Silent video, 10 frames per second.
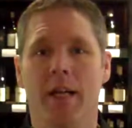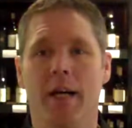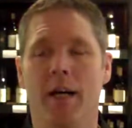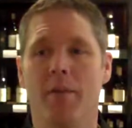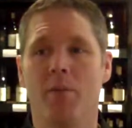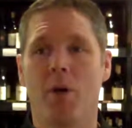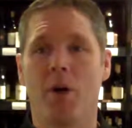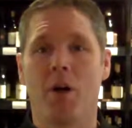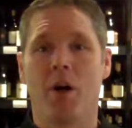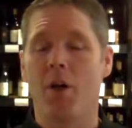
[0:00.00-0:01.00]
On
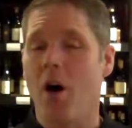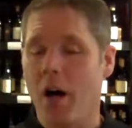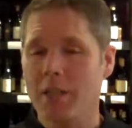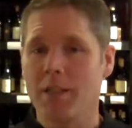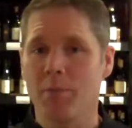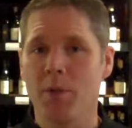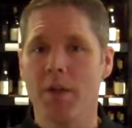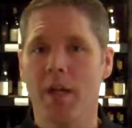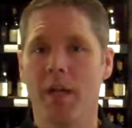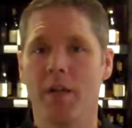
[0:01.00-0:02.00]
a hot summer
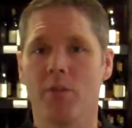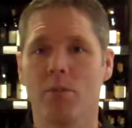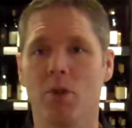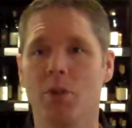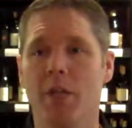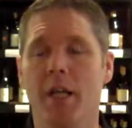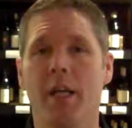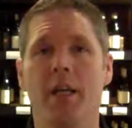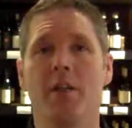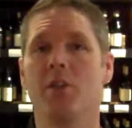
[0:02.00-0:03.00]
day,
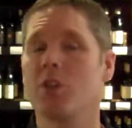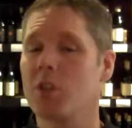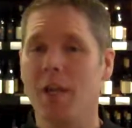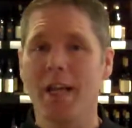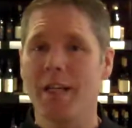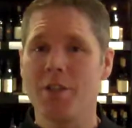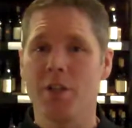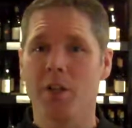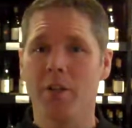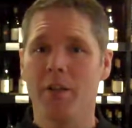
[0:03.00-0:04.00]
rosé, slightly
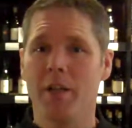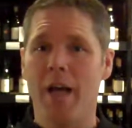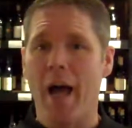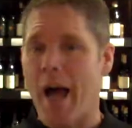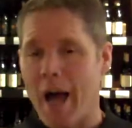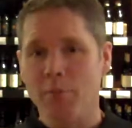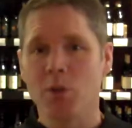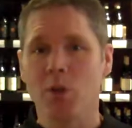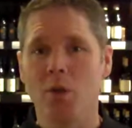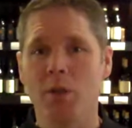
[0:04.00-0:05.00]
chilled,
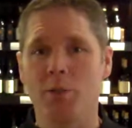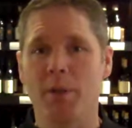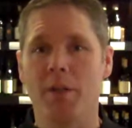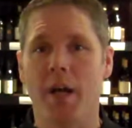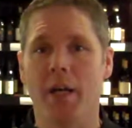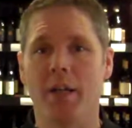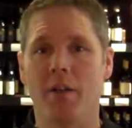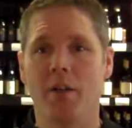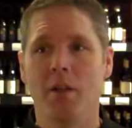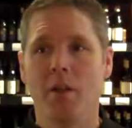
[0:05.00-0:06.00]
absolutely
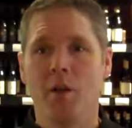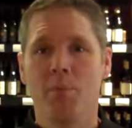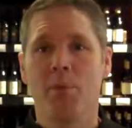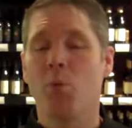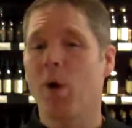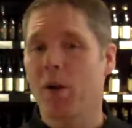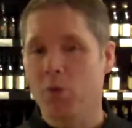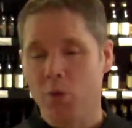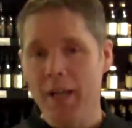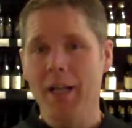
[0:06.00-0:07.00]
spectacular. But where
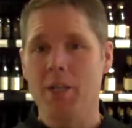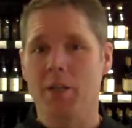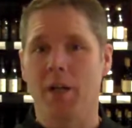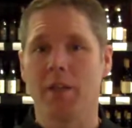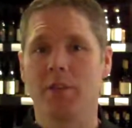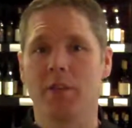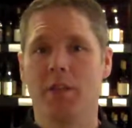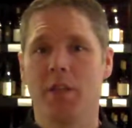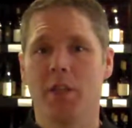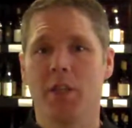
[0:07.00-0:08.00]
it really shines
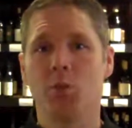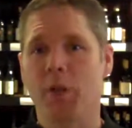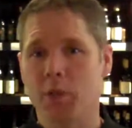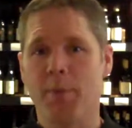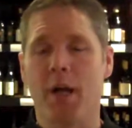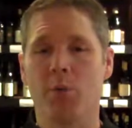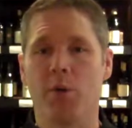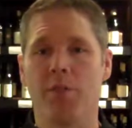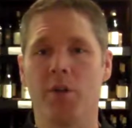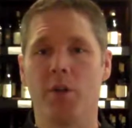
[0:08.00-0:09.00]
is when it's paired
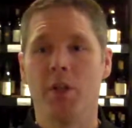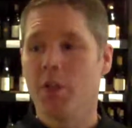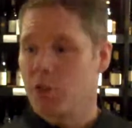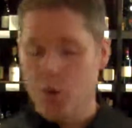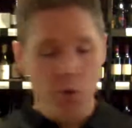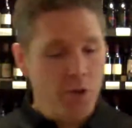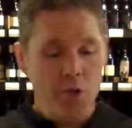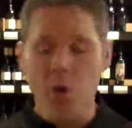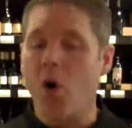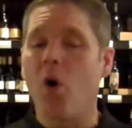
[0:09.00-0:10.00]
with food. So you can
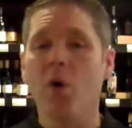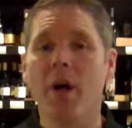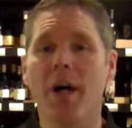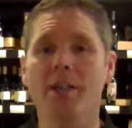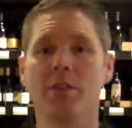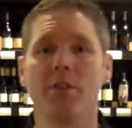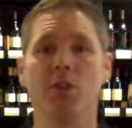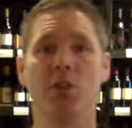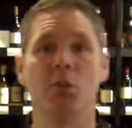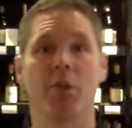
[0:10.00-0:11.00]
do all kinds of
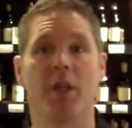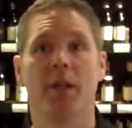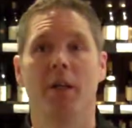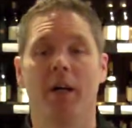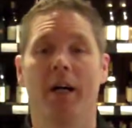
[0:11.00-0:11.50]
foods with it.